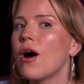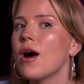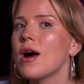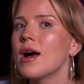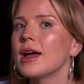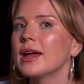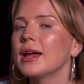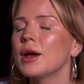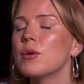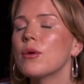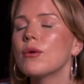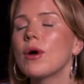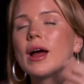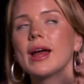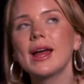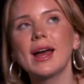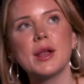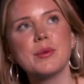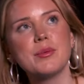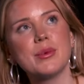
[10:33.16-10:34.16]
I
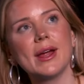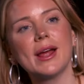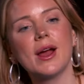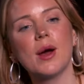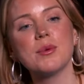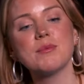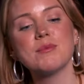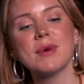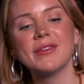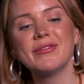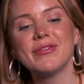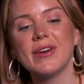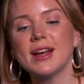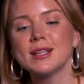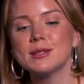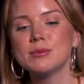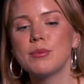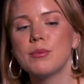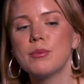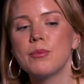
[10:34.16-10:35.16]
had a breakup with my
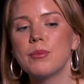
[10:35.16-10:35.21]
first